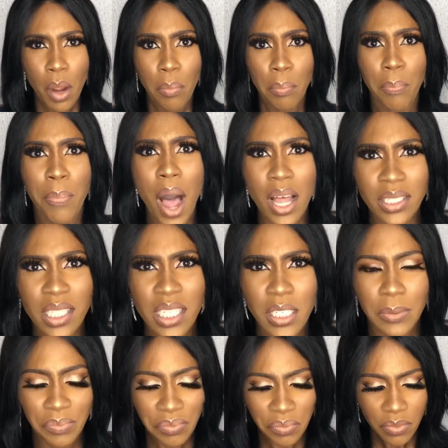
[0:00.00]
But
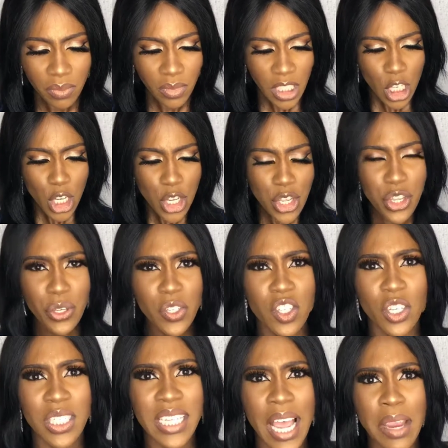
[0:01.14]
use your
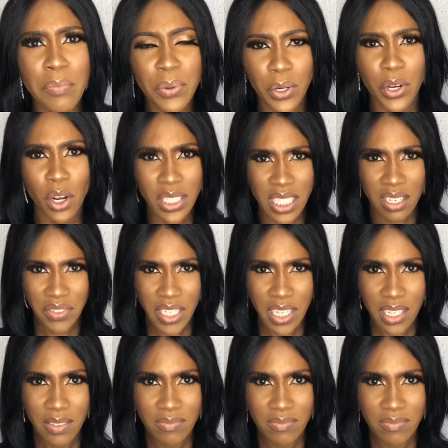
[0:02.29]
time productively.